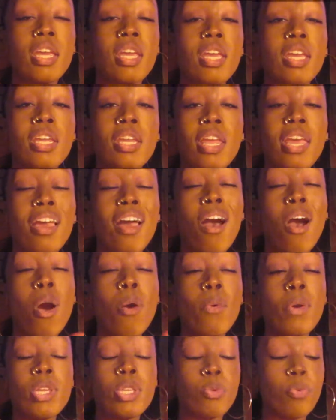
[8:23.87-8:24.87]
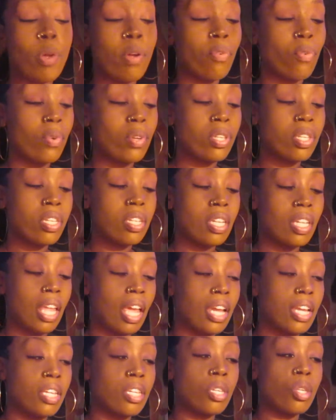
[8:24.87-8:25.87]
in always reference to
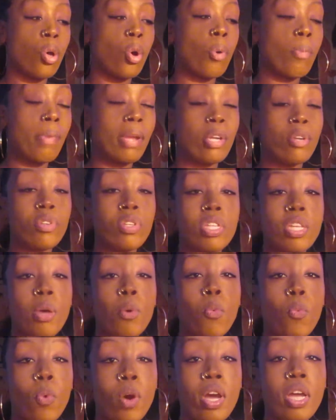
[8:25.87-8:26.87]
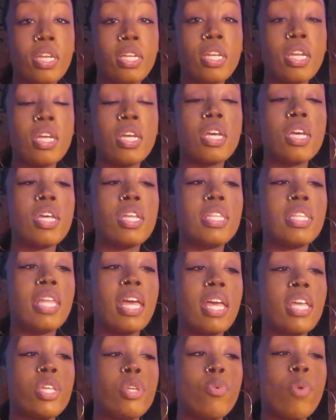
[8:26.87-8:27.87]
like a soulmate, or someone
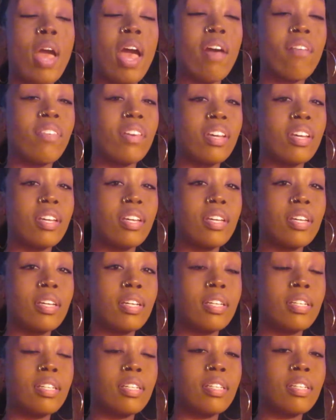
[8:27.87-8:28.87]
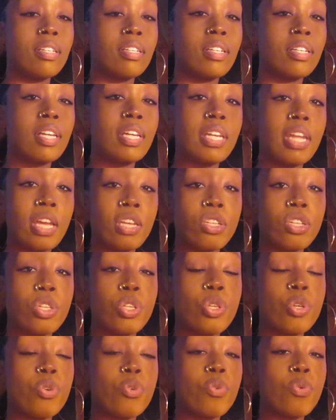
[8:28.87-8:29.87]
that you have a connection
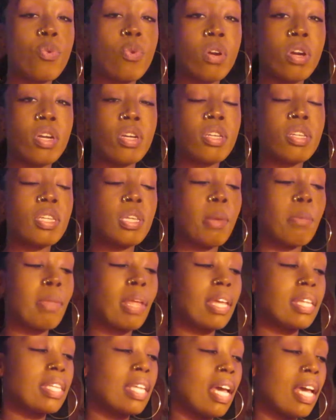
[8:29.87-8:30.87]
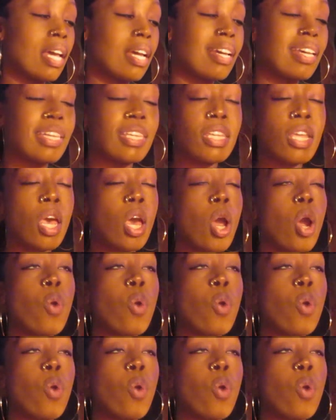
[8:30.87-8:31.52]
to, or something like that, because